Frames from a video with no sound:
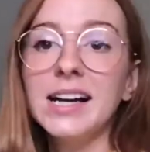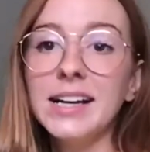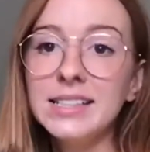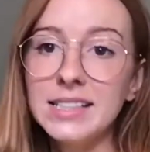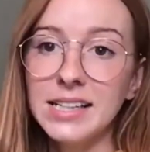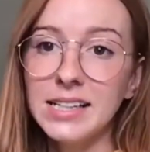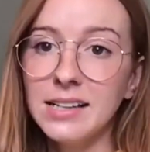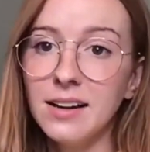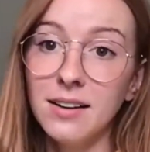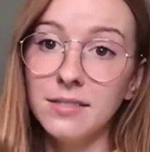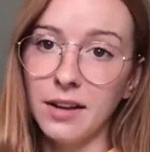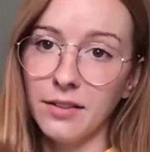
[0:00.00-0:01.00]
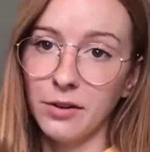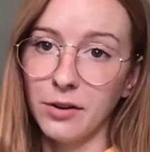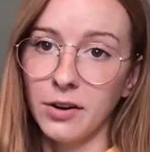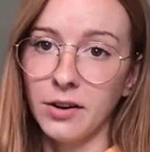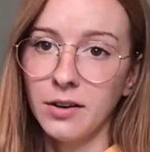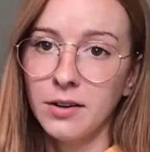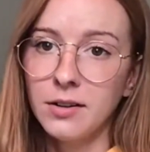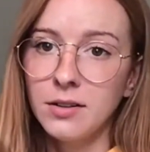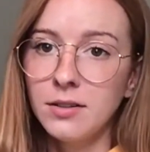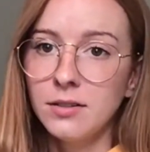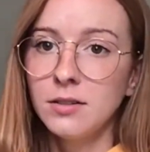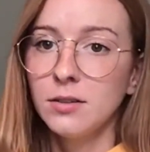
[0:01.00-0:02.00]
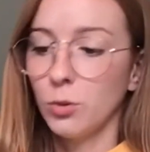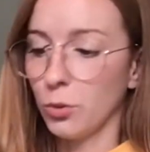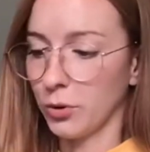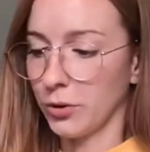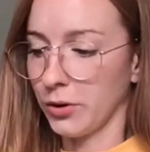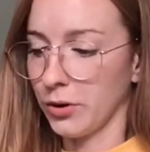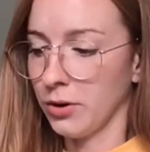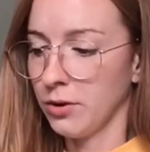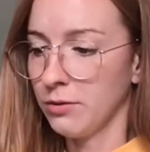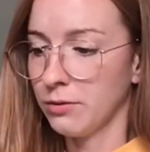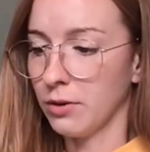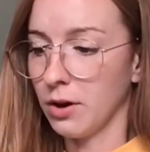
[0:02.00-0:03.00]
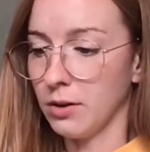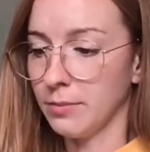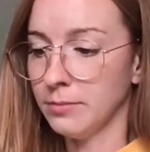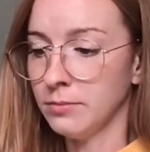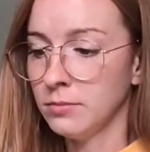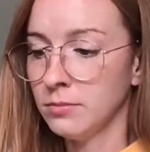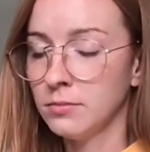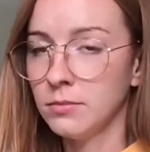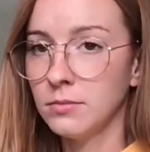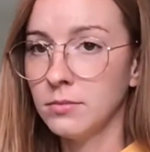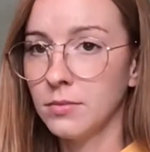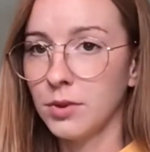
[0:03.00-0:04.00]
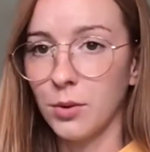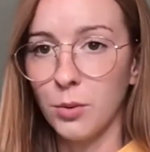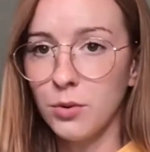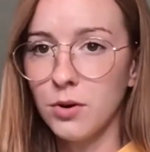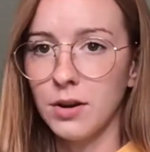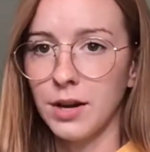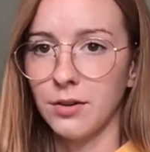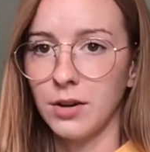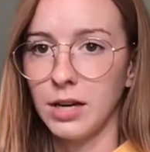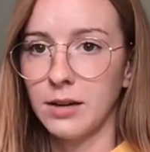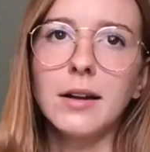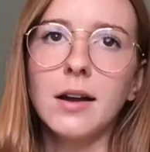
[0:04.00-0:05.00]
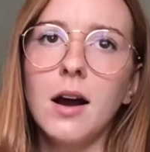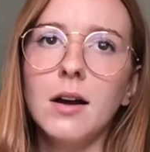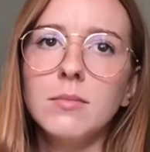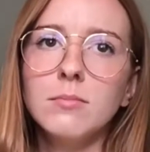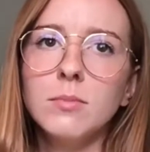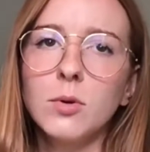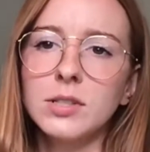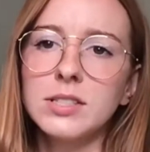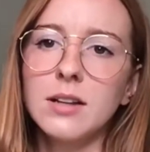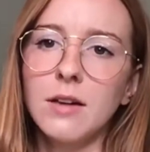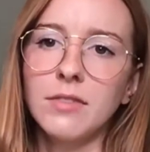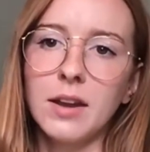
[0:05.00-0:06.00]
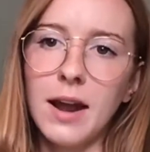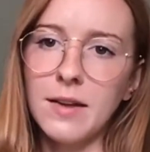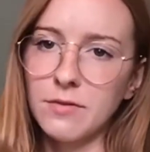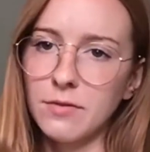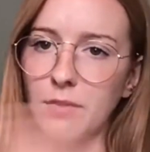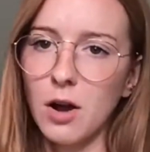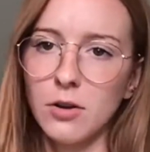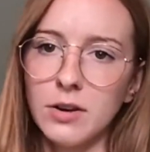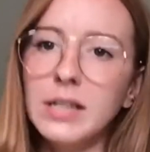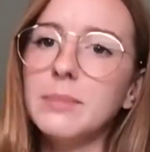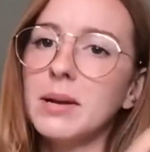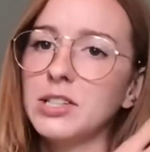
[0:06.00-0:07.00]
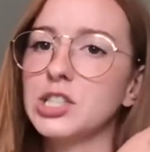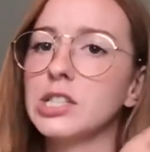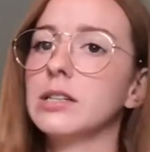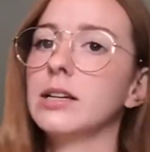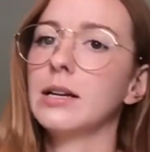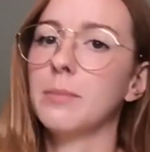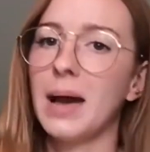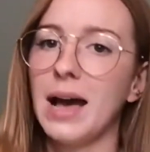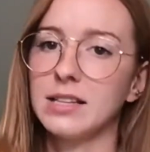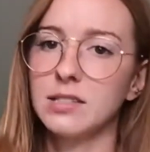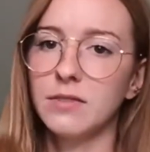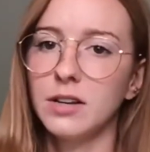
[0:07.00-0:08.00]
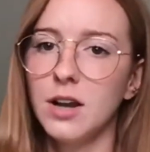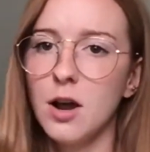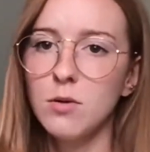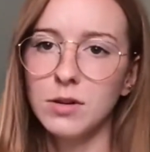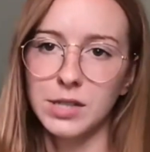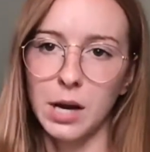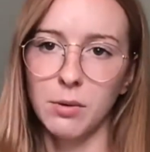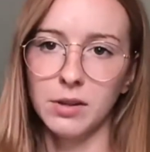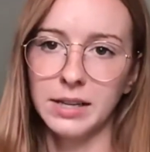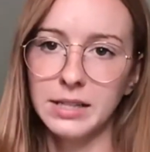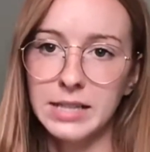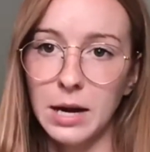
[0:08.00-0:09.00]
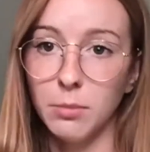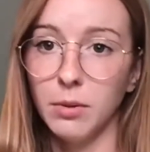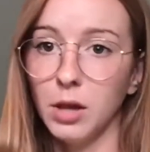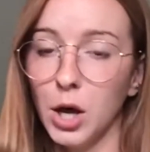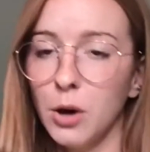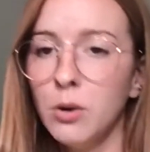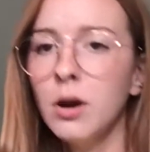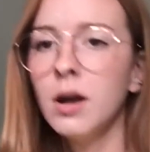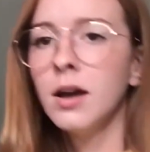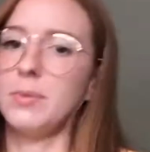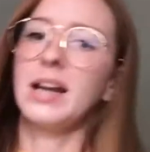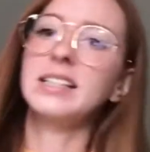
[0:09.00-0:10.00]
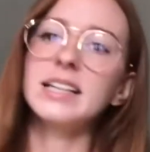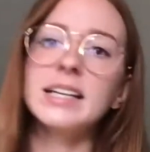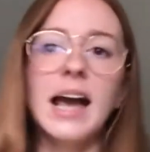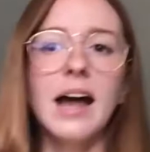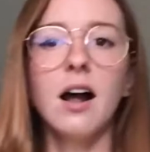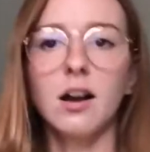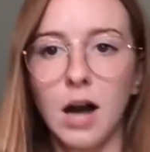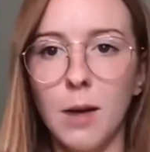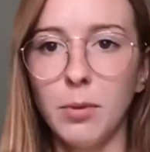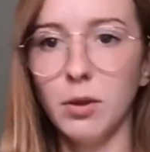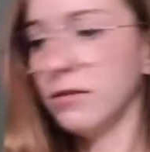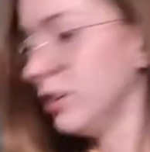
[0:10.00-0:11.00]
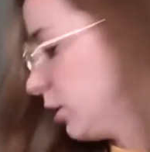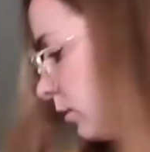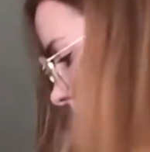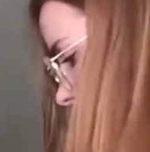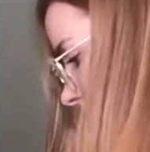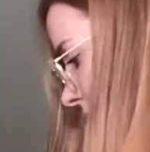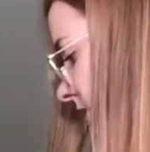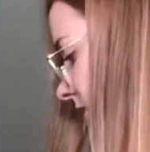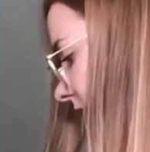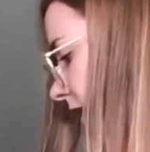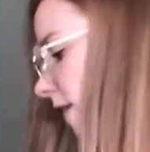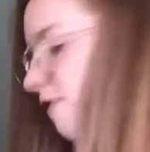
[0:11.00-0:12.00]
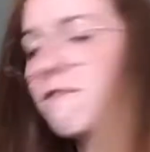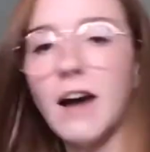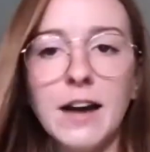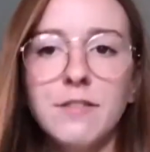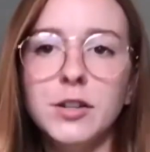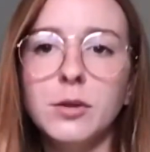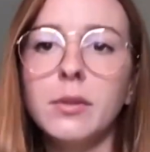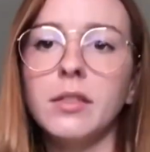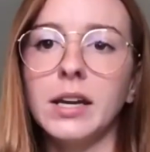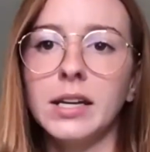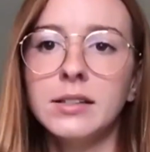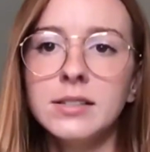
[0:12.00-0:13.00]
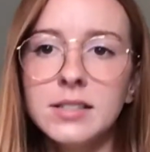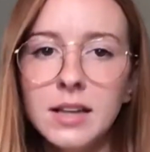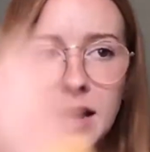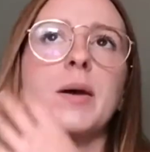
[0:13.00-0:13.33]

I did another order from The Ordinary. I got more stuff that I've already mentioned in a past video, which I will link down below. But I did get a couple of new things. I got 5 new things.